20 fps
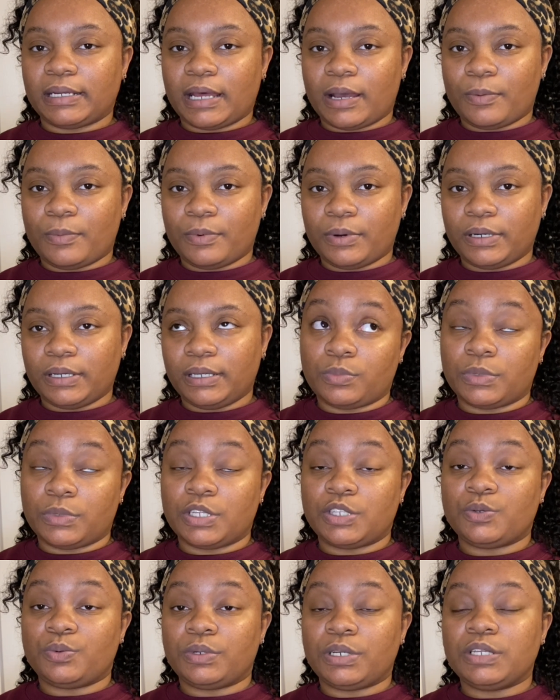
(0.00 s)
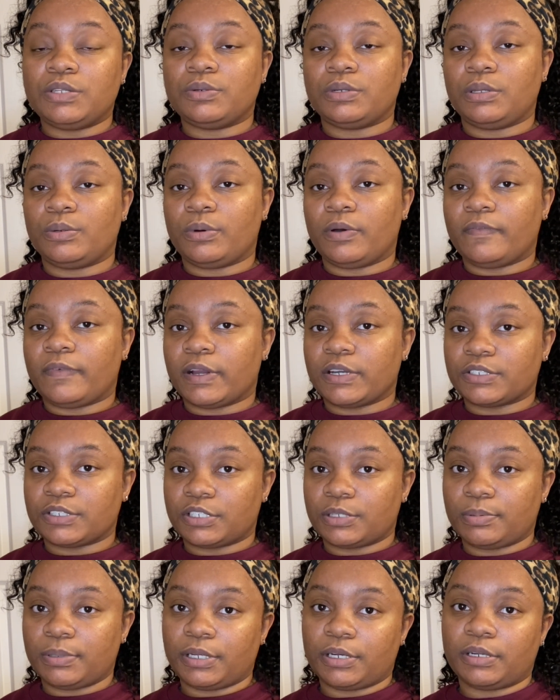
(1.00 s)
I wanted. The 2021 version of
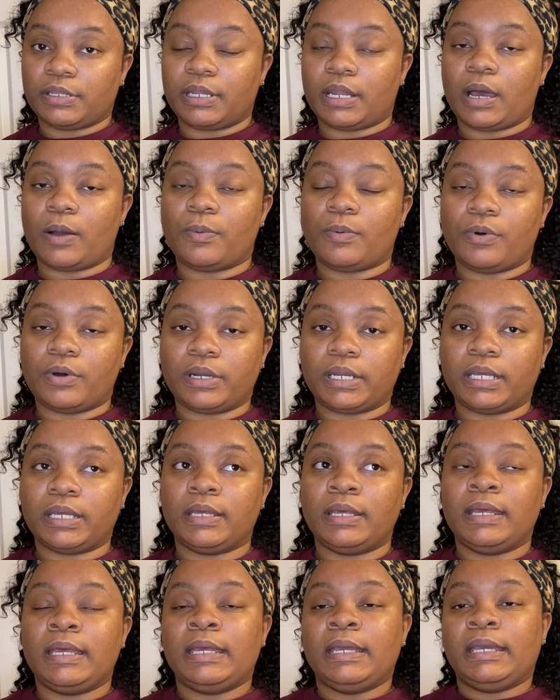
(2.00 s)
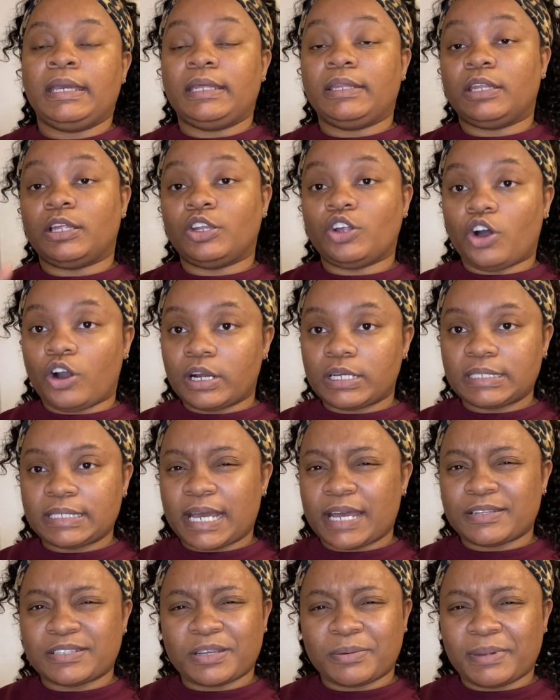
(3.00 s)
the planner that I wanted. And the large
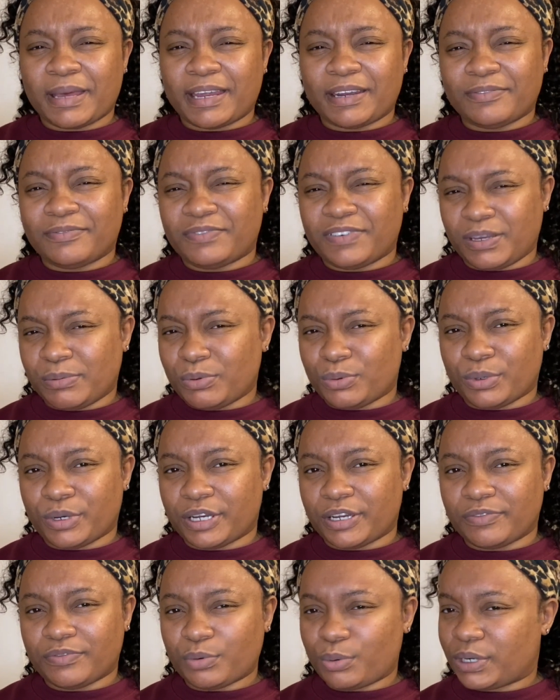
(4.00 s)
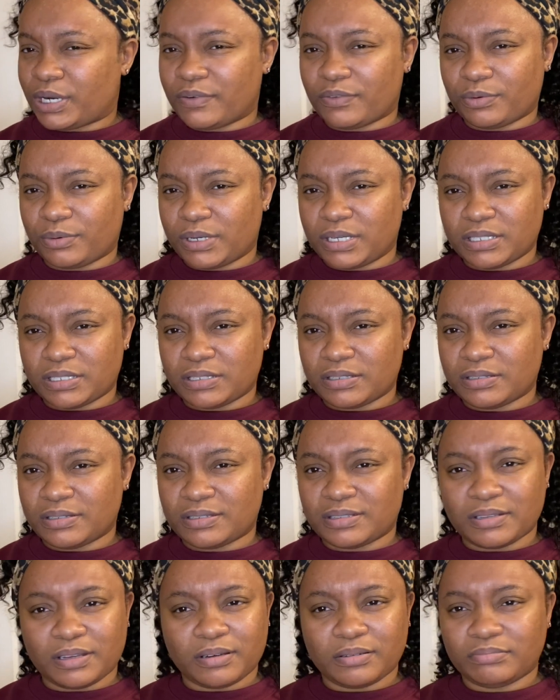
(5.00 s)
size coming out in February for whatever reason.
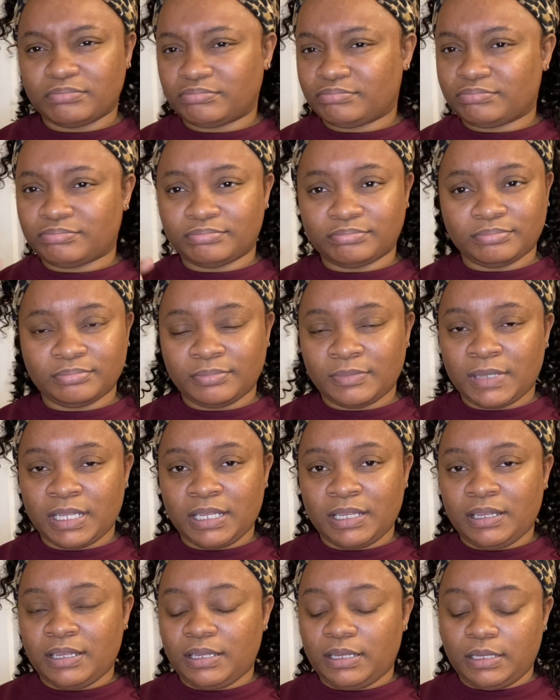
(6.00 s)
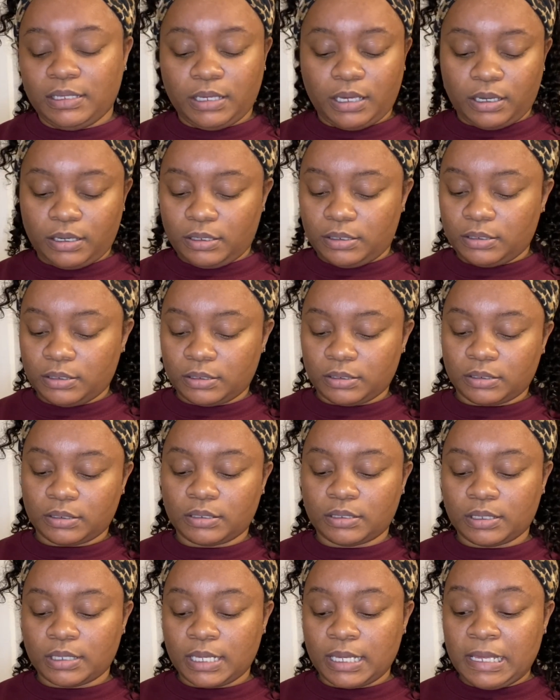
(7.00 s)
So, yeah.
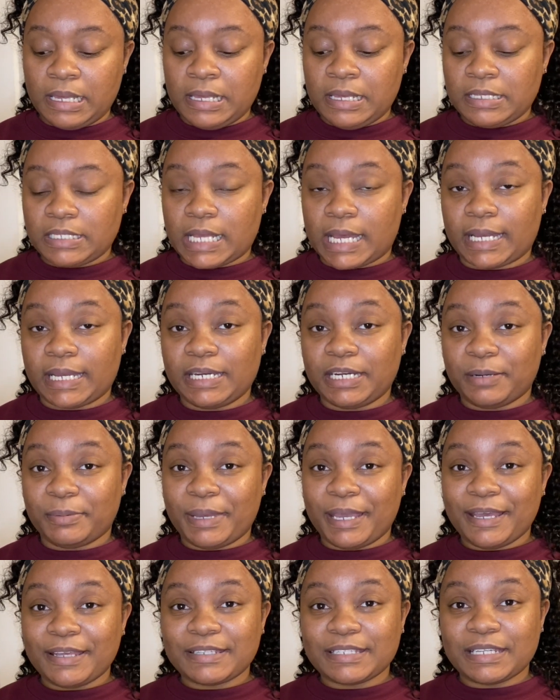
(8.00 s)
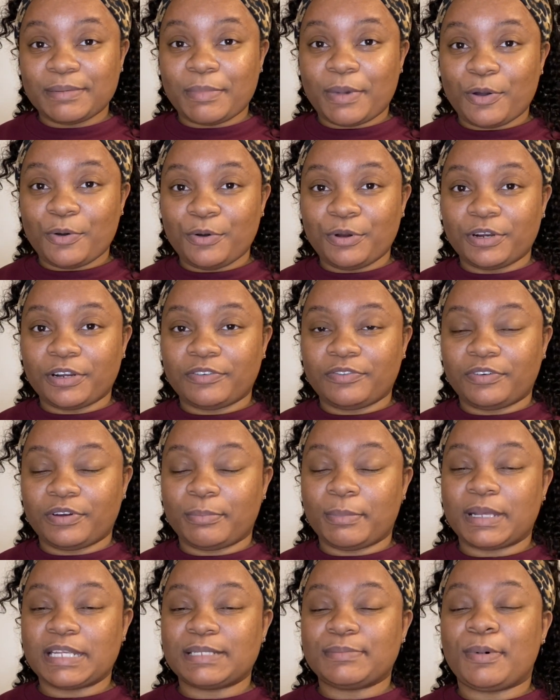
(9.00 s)
So I ended up canceling my order for
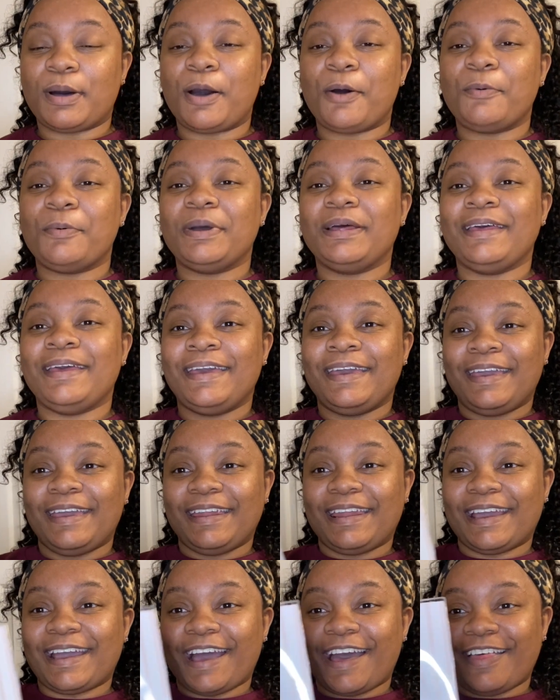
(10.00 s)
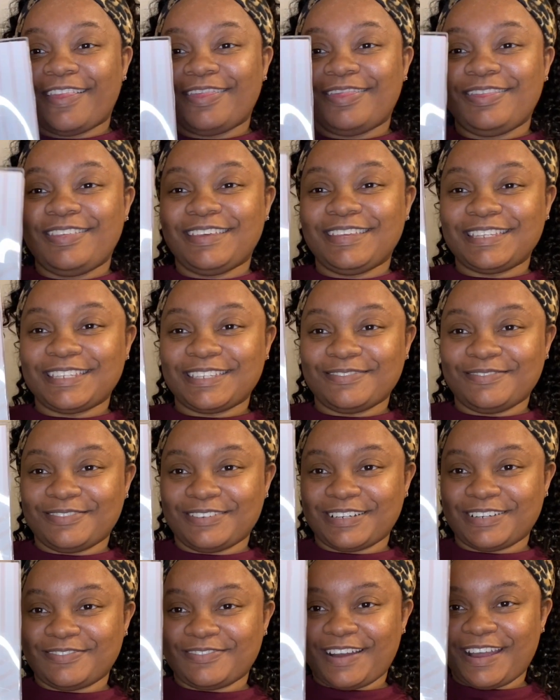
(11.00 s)
my small one. And I got this
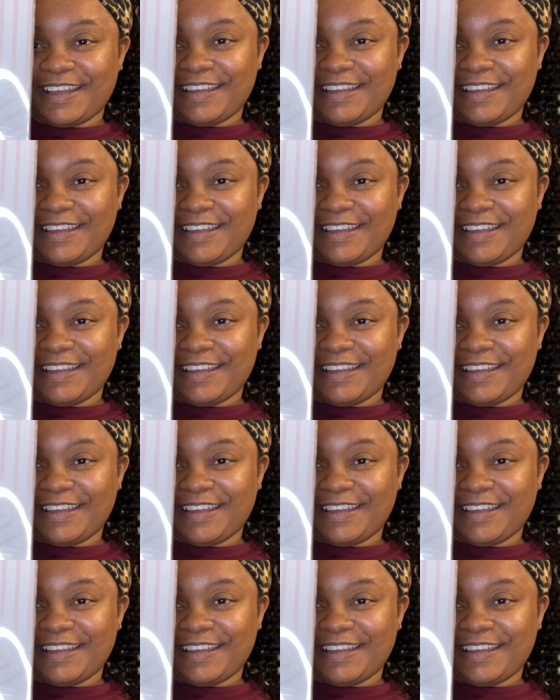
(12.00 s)
one right